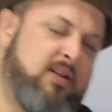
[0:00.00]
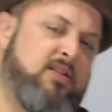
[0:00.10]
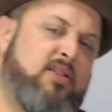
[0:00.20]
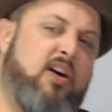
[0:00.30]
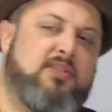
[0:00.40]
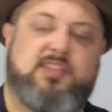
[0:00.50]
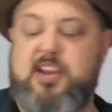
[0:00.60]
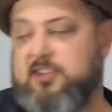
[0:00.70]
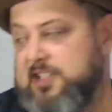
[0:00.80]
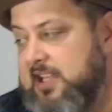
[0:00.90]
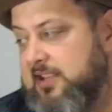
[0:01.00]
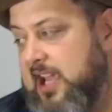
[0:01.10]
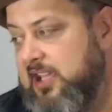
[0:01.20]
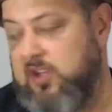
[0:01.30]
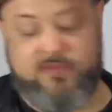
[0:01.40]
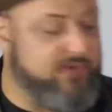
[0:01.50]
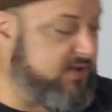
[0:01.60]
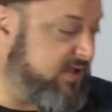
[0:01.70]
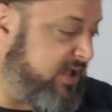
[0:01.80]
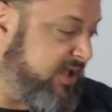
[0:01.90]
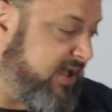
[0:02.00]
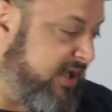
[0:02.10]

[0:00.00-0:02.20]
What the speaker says: Carl Singleton, thank you for the